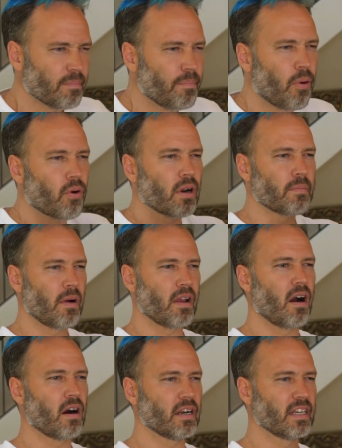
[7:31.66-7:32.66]
pouring my
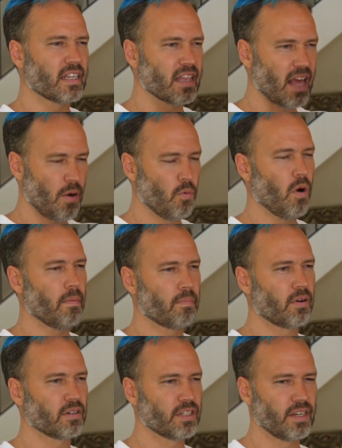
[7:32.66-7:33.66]
heart into that one
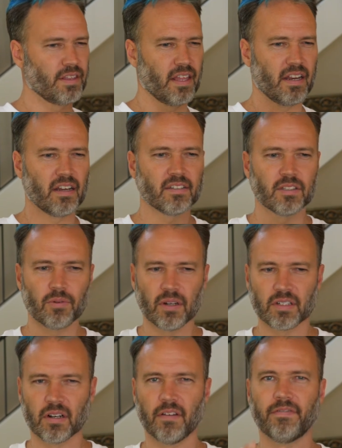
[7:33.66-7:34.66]
person. Then I'll
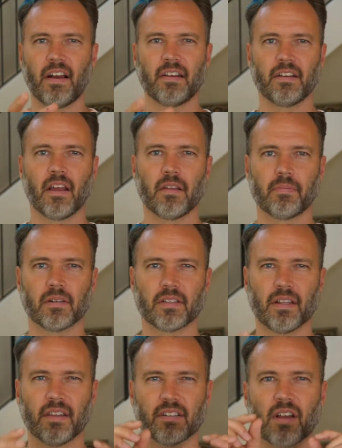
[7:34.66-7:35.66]
switch and I'll find another
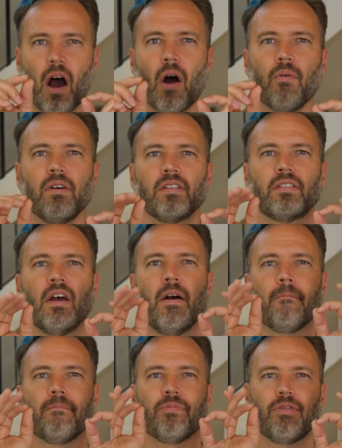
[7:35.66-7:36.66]
person. There's always
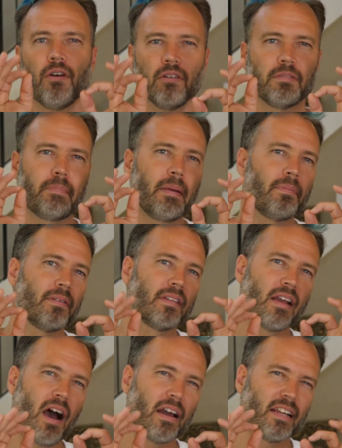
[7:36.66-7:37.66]
those people in the
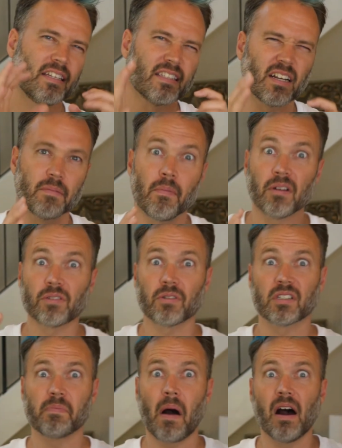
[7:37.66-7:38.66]
audience that are most
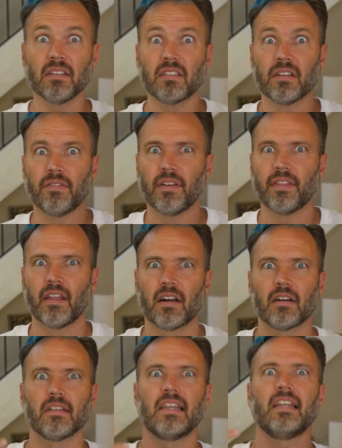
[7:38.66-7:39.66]
responsive and that
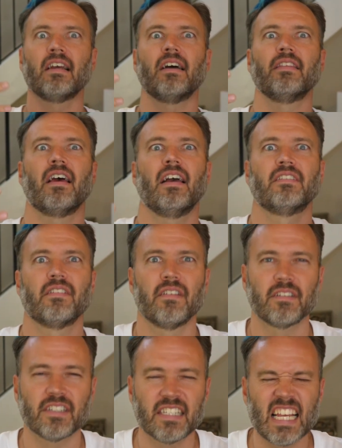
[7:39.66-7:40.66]
are leaning on the edge of their
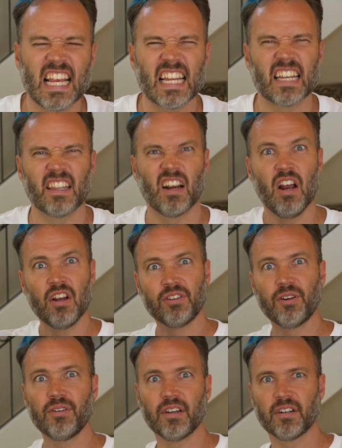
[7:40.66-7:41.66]
seat and they're
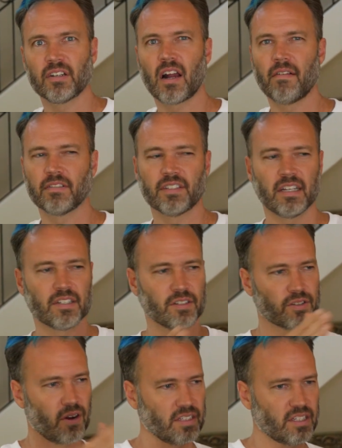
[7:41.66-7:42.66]
tuned into your conversation.
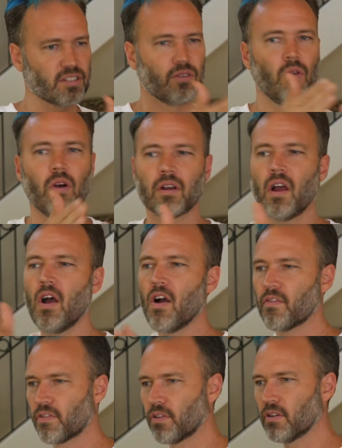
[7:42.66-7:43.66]
So I just look
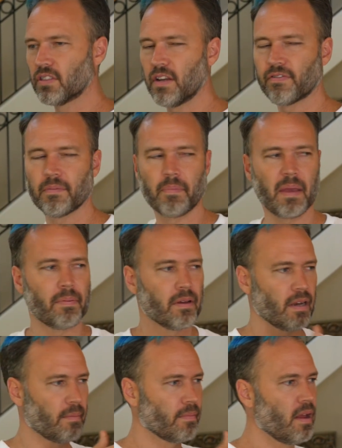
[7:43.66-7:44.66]
for those different people and
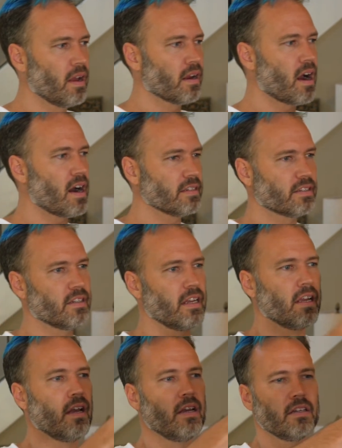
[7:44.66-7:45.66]
I'm
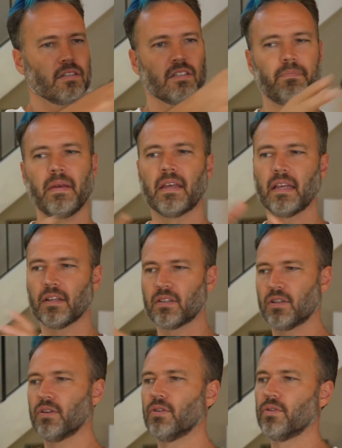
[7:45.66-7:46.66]
constantly speaking
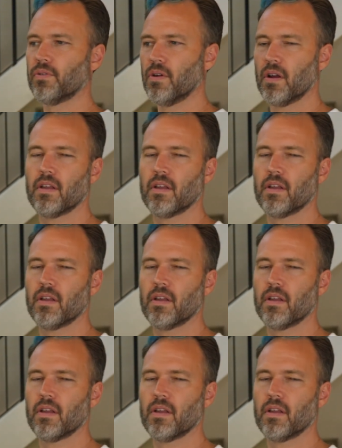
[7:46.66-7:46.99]
to